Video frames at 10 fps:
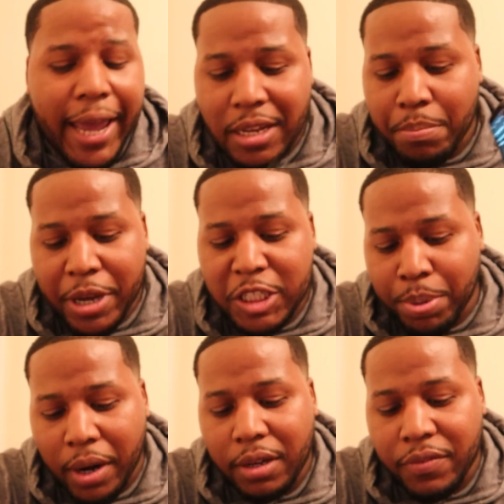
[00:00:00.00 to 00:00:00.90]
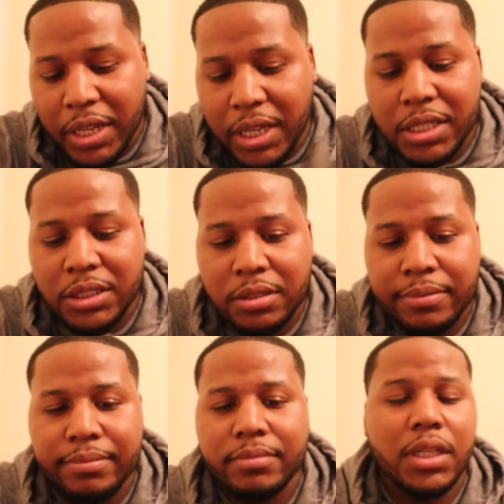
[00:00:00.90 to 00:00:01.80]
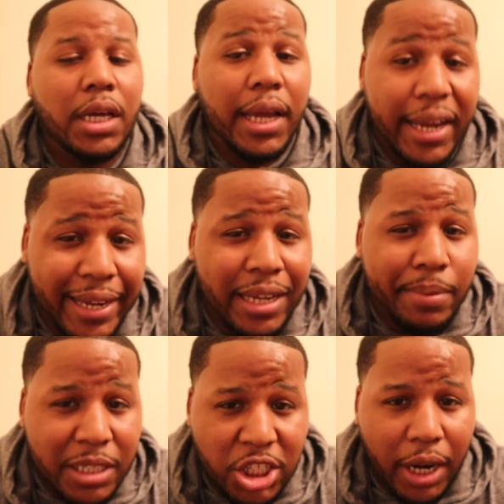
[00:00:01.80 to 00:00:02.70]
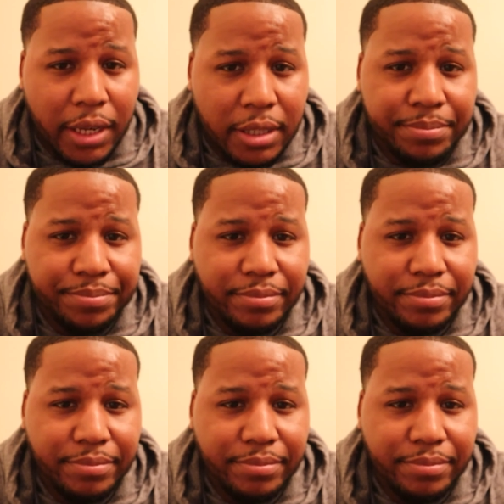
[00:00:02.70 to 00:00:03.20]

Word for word: And the best part of it is, it can be shiny.